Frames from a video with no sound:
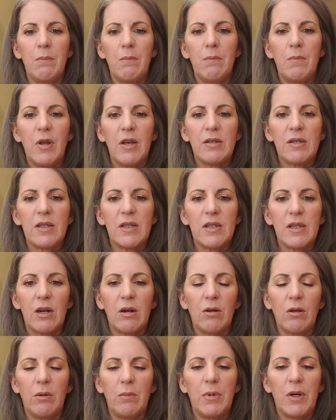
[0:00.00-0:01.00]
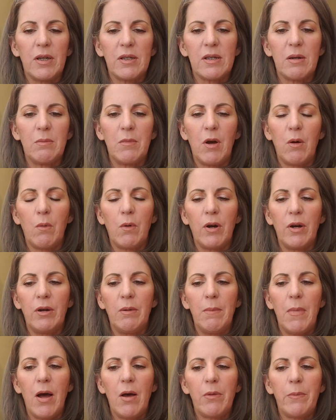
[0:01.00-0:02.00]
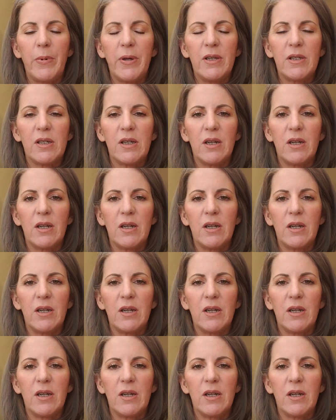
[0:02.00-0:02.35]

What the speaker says: necessarily because I'm not wearing a mouthpiece